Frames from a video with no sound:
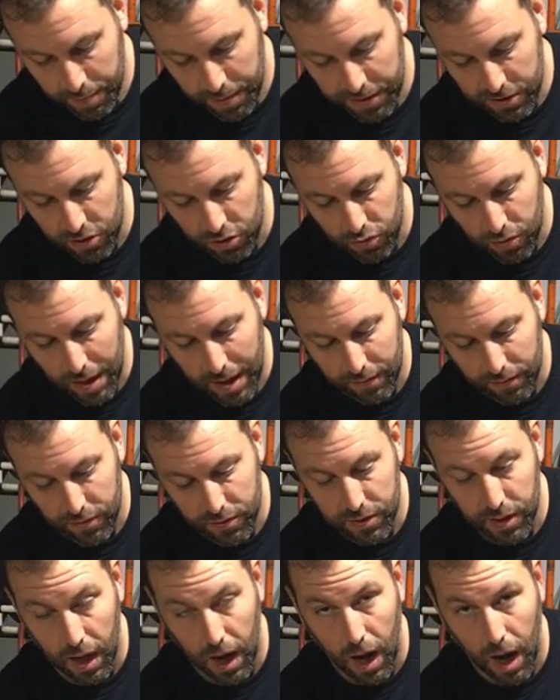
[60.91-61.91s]
piston
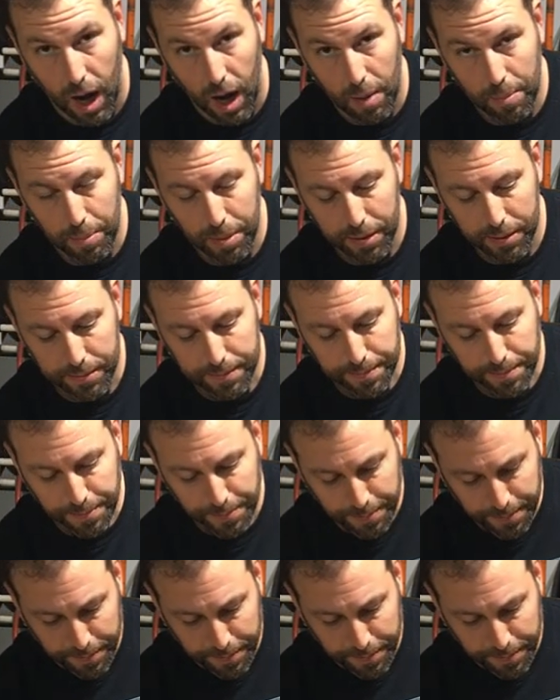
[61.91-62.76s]
travels up,